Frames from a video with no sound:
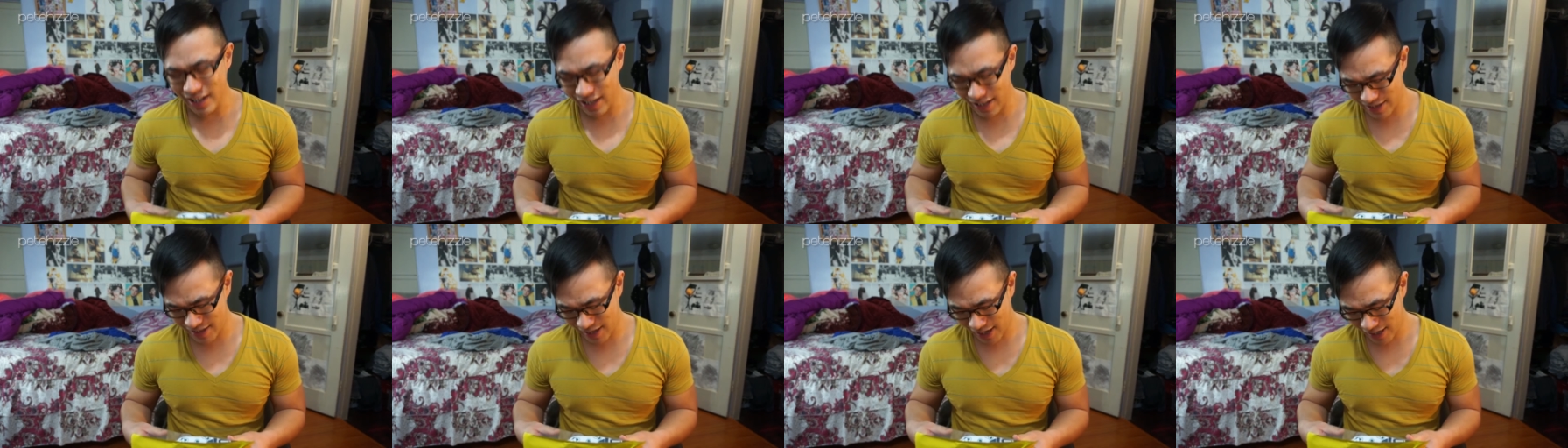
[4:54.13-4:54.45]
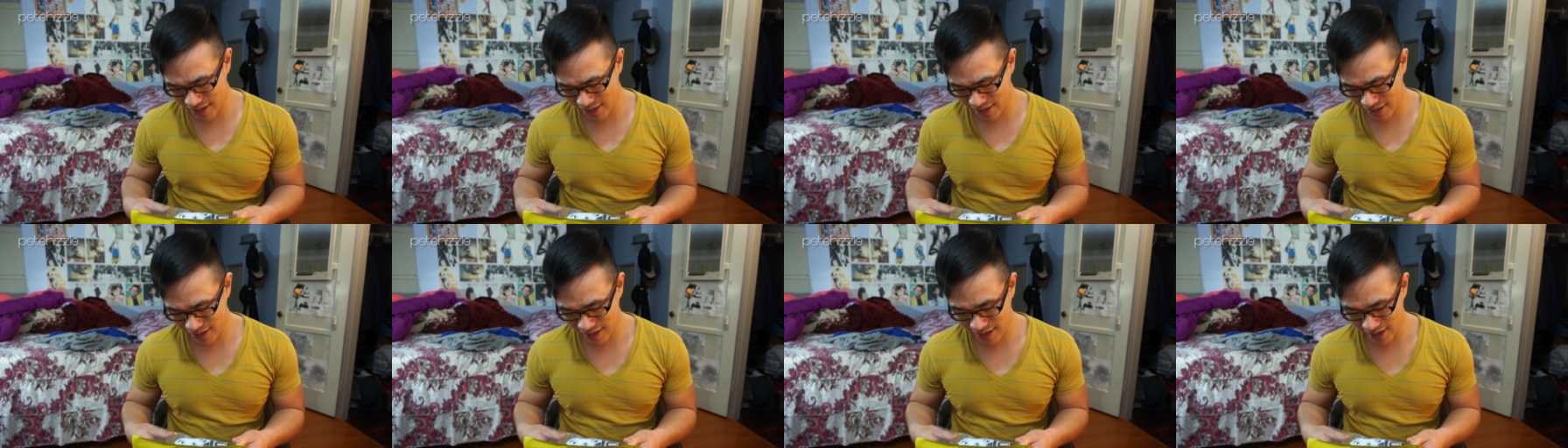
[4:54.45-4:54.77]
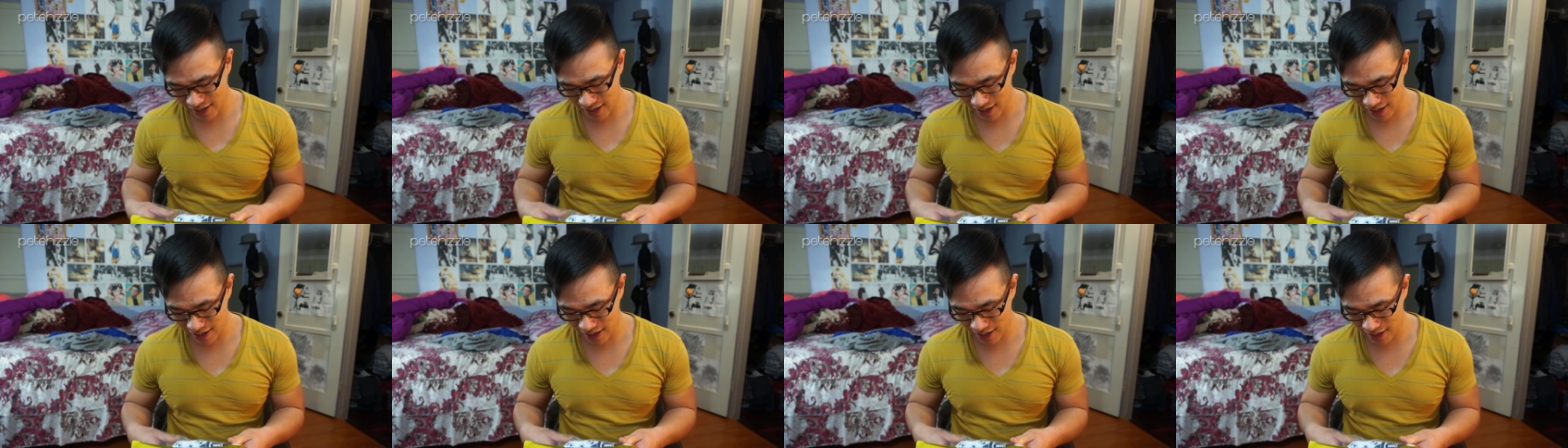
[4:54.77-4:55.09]
It's actually
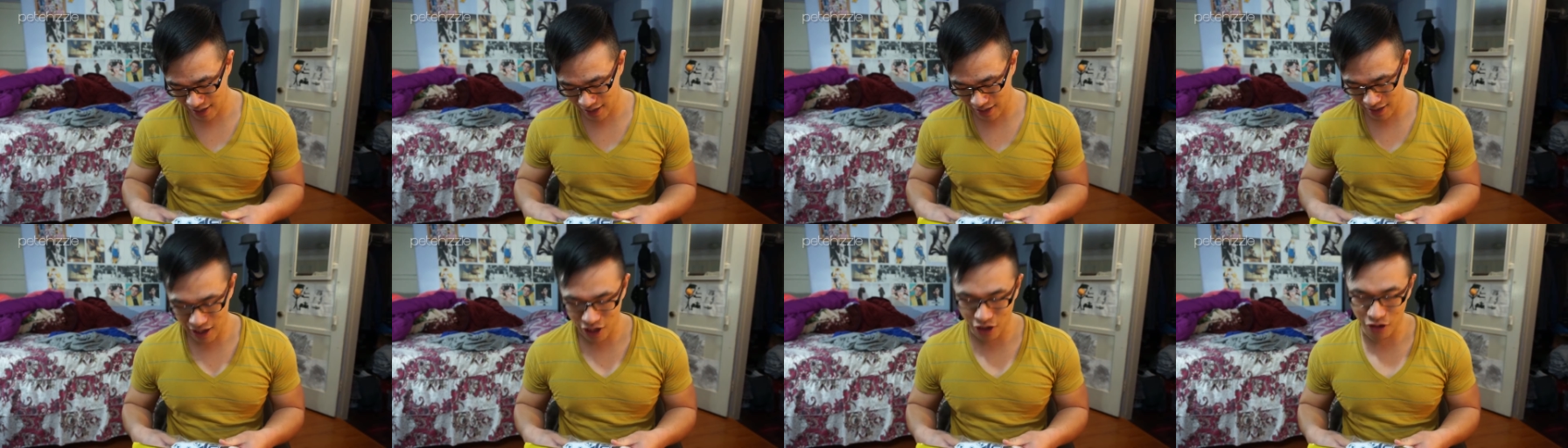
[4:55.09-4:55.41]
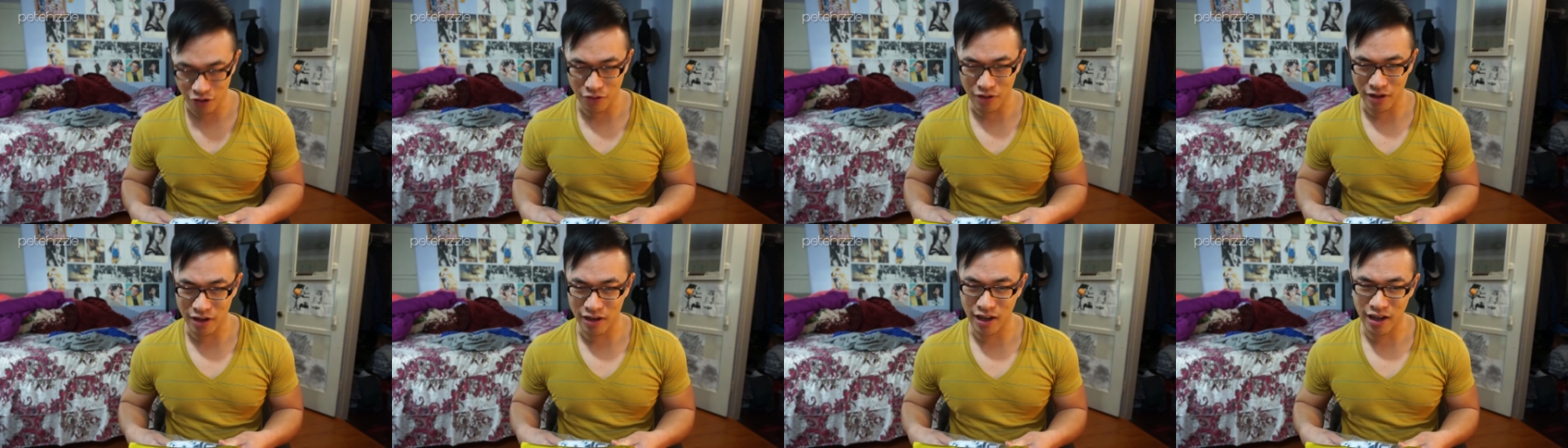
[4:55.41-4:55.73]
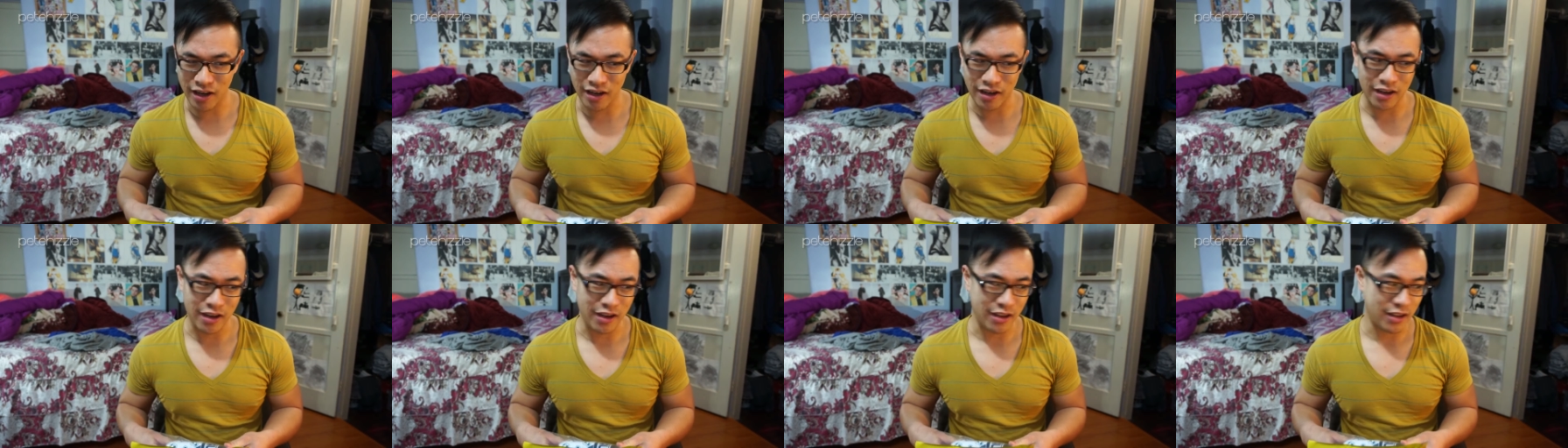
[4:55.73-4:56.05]
a, I don't know what
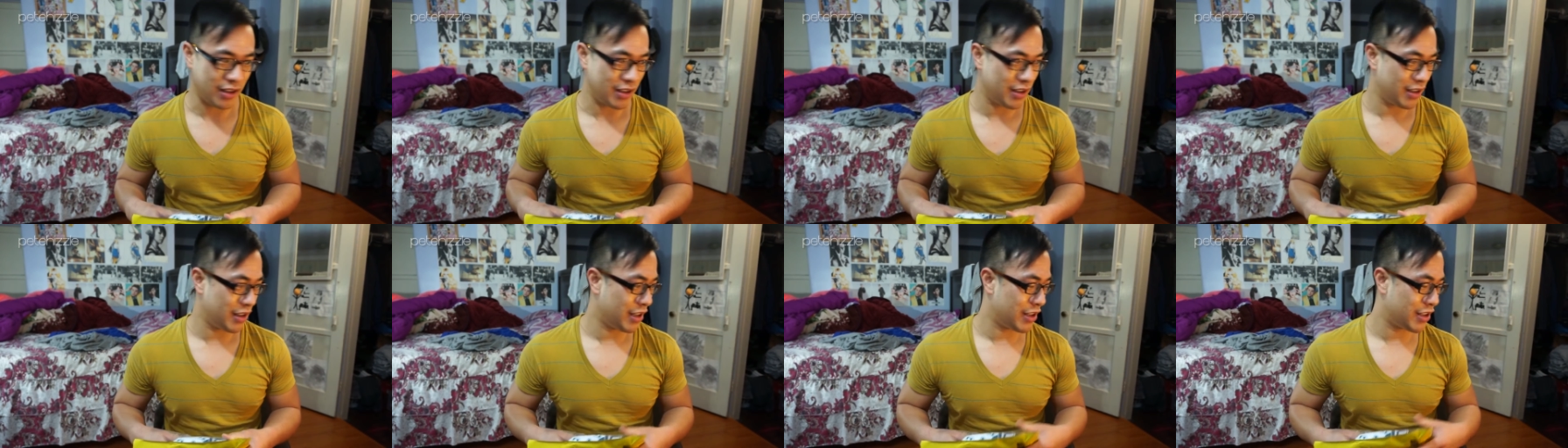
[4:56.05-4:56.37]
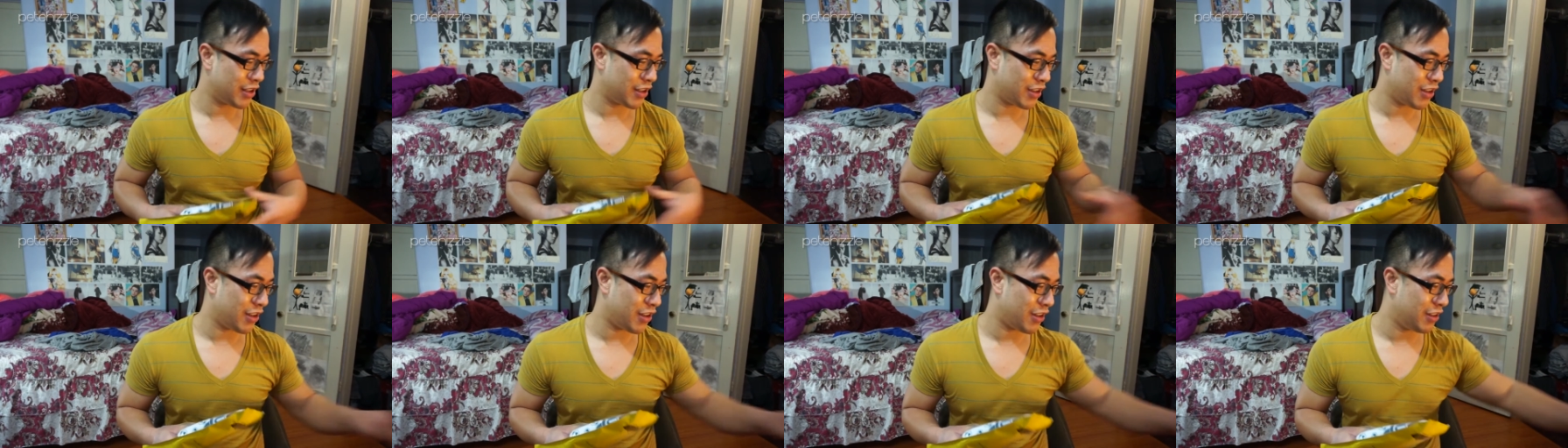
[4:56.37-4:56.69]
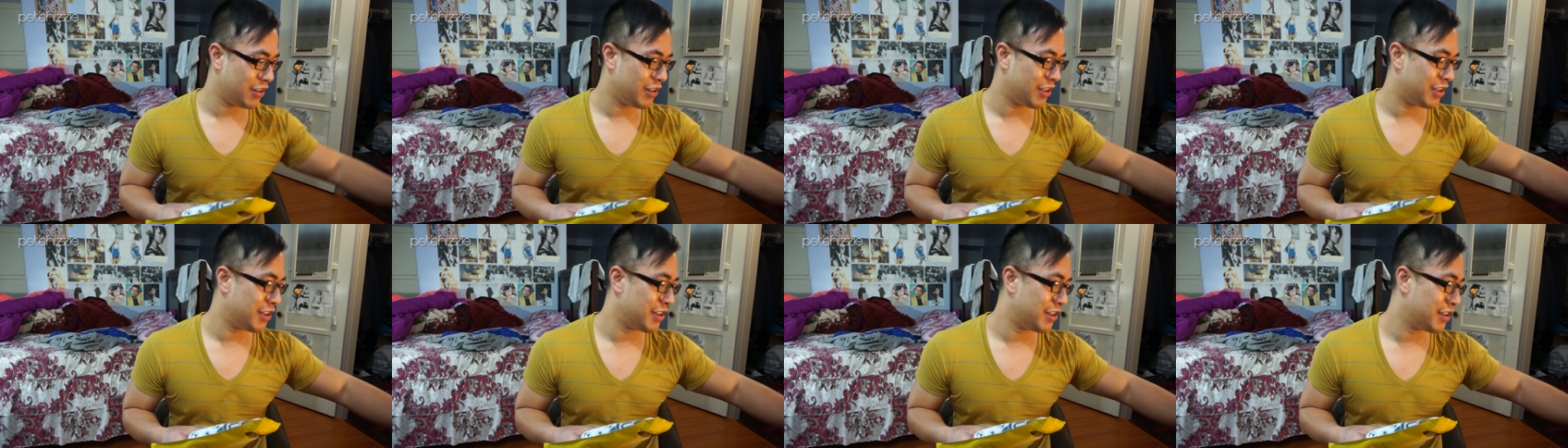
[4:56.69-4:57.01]
mine is. It's called,